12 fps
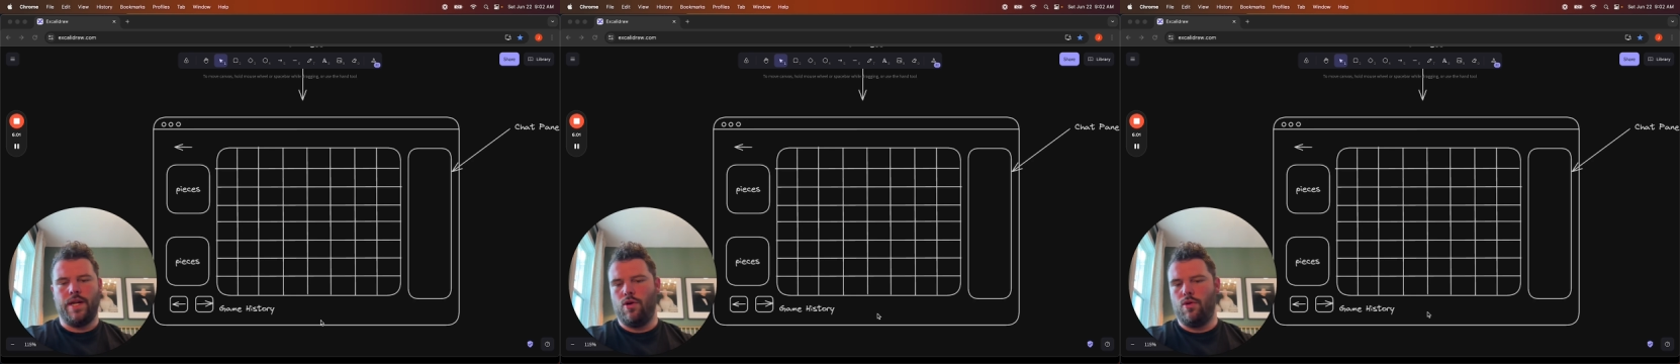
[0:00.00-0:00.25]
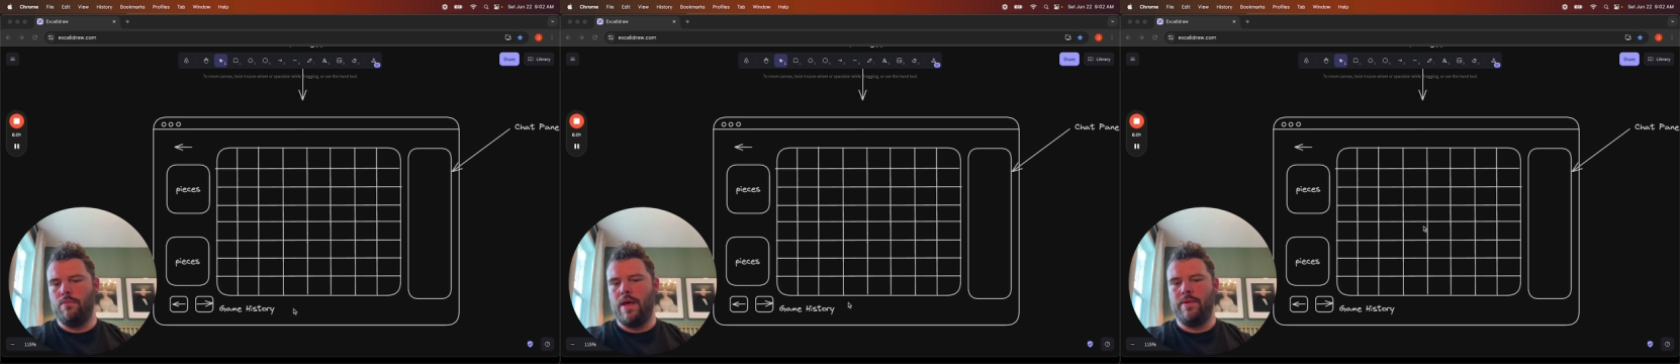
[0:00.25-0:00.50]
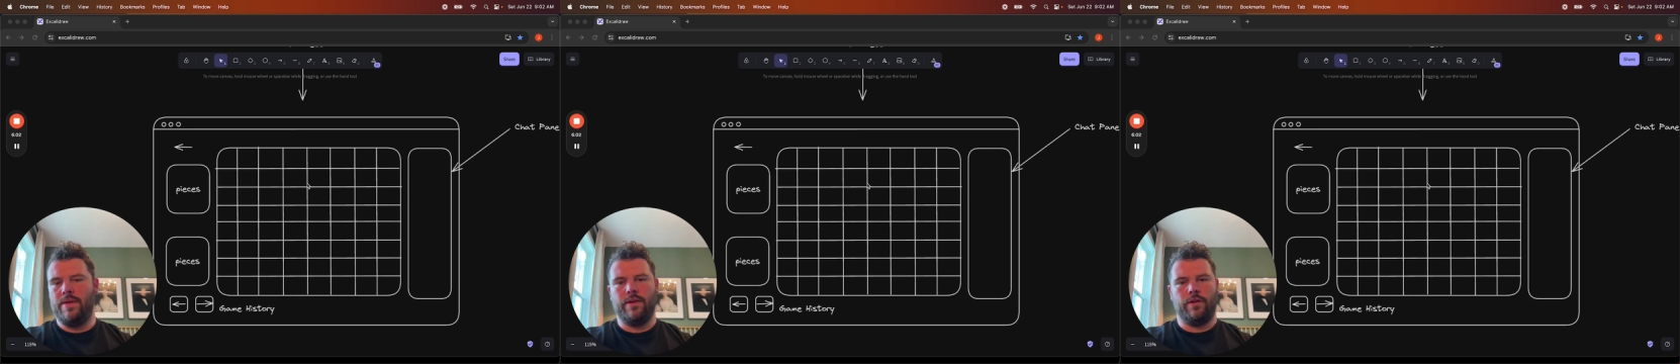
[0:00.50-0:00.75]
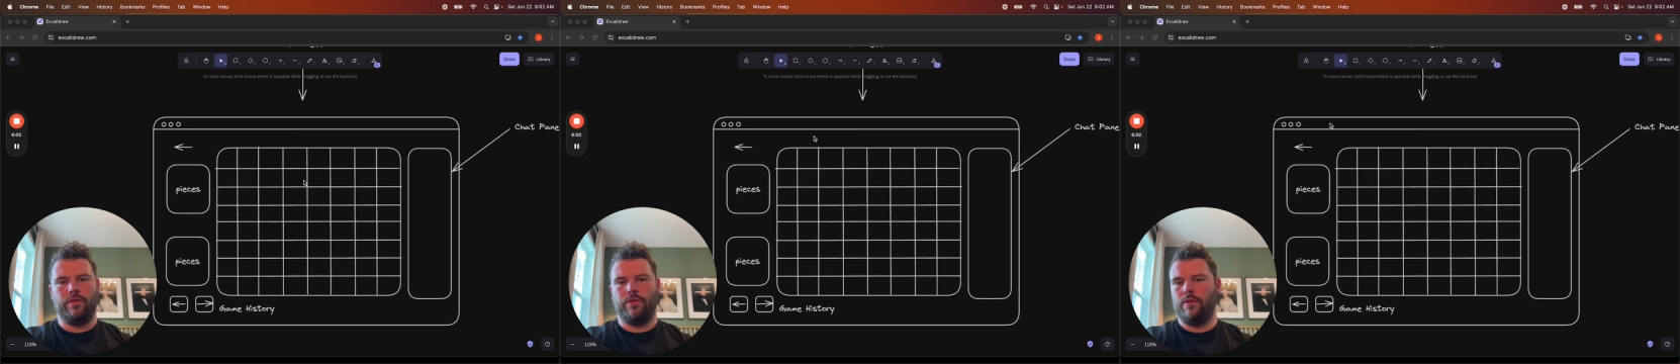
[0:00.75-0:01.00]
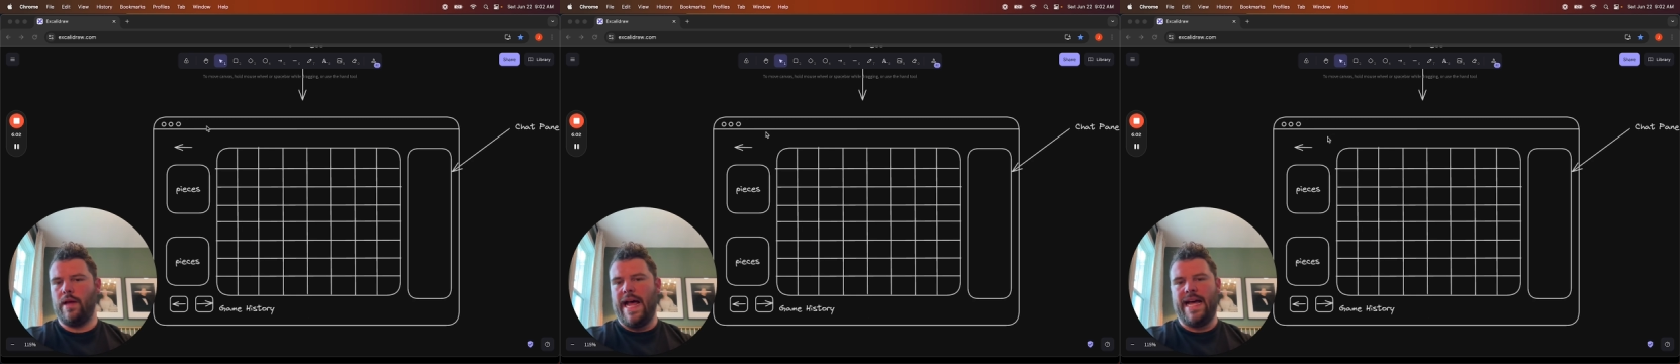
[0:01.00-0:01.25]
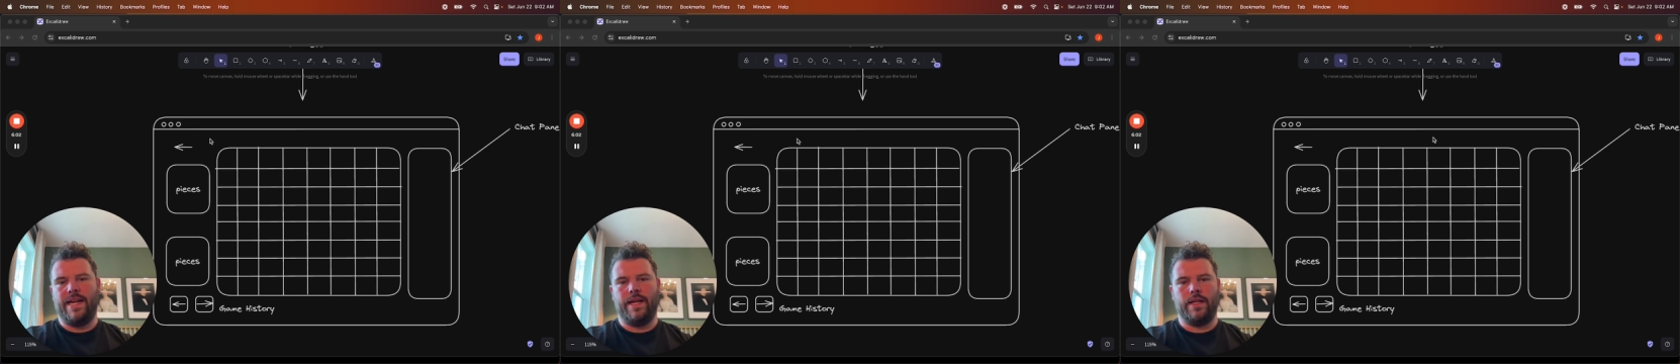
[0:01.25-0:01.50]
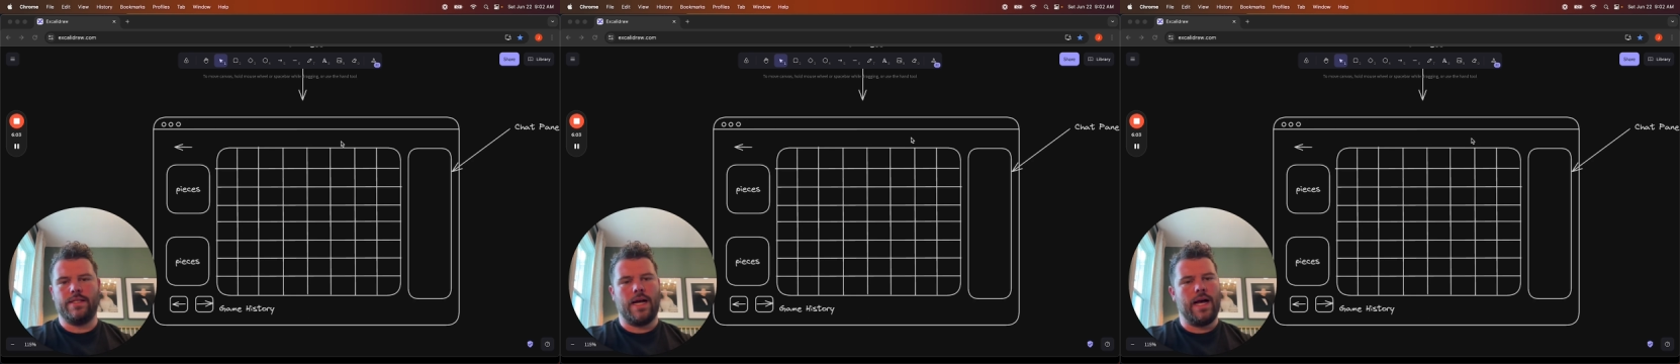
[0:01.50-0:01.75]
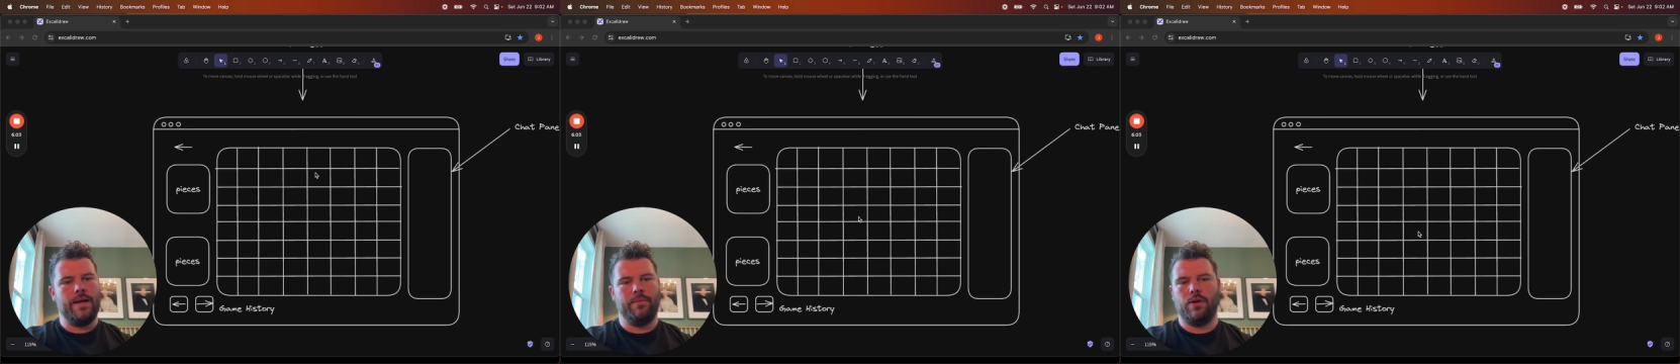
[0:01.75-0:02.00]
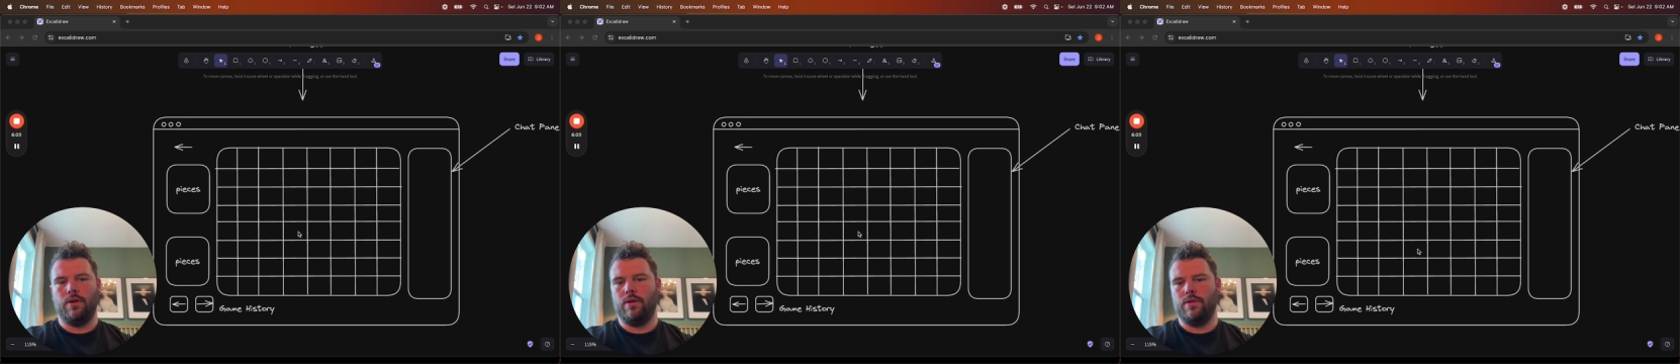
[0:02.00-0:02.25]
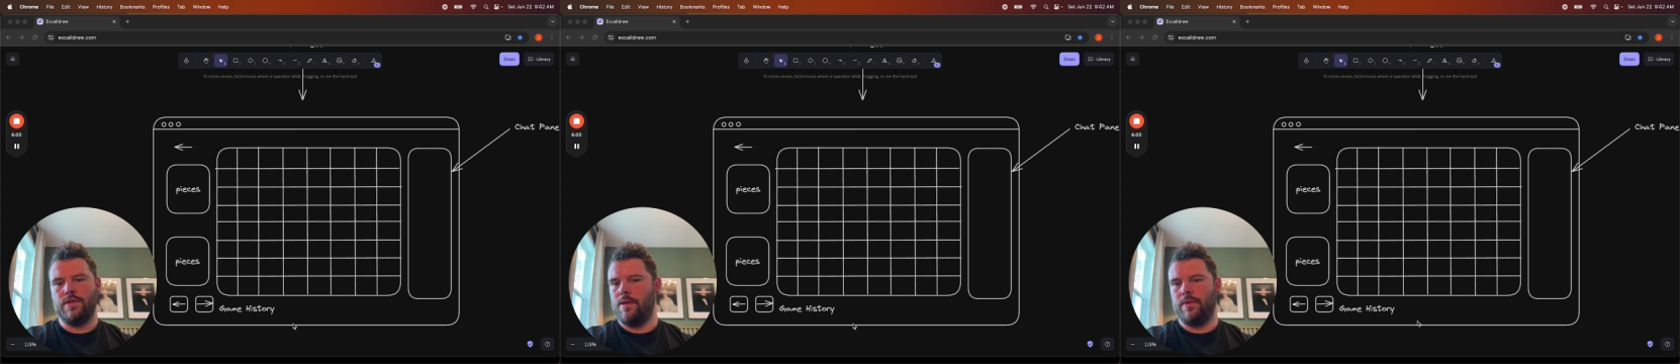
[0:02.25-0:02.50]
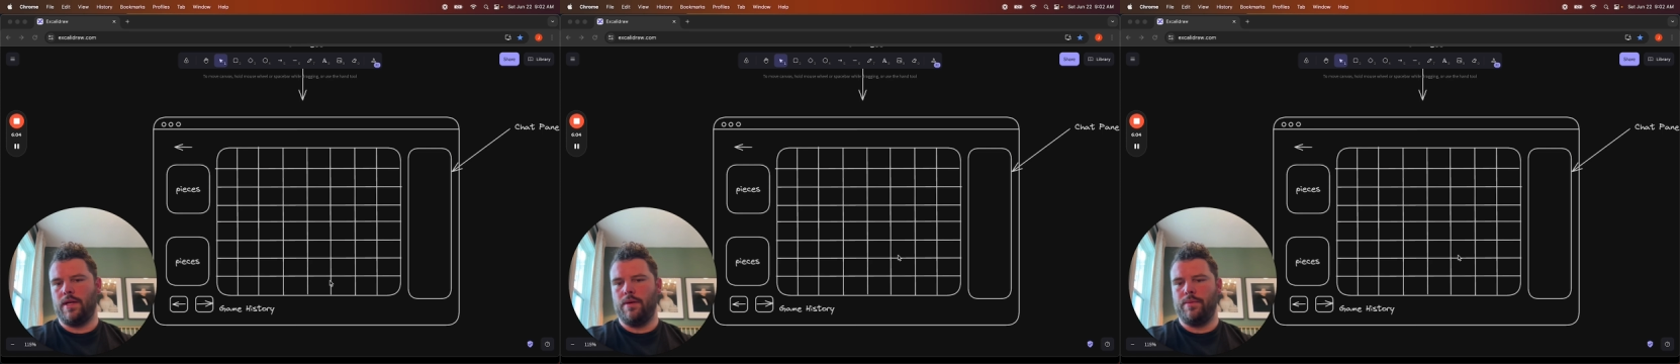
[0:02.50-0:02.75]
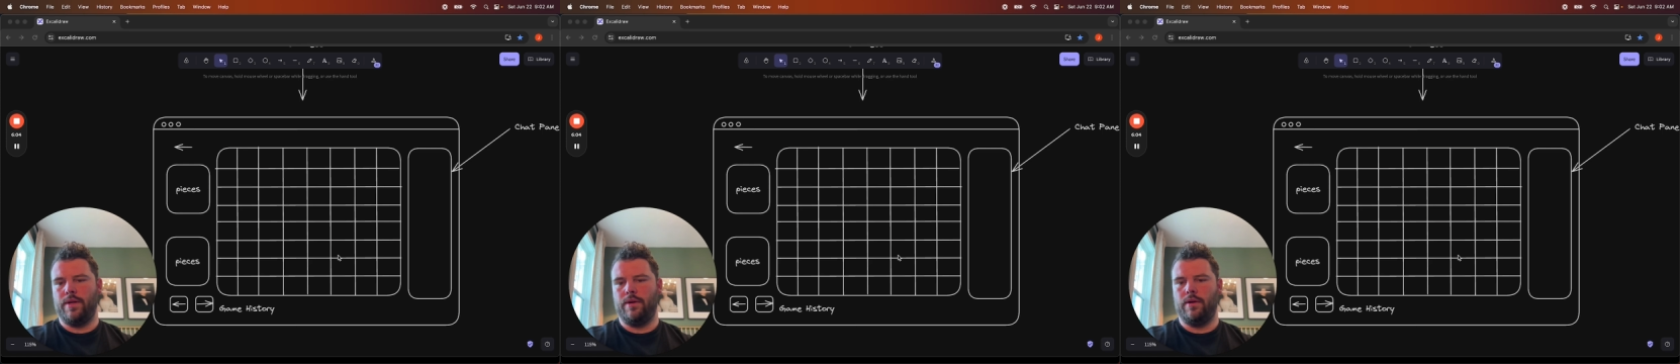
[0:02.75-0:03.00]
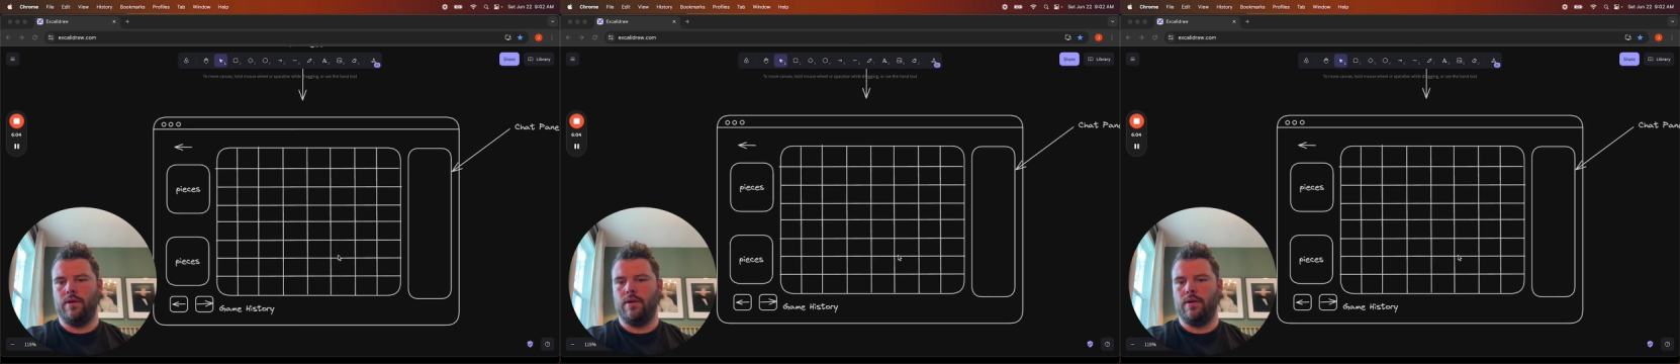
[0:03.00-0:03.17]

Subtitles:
Maybe there's adding a timer or something up here.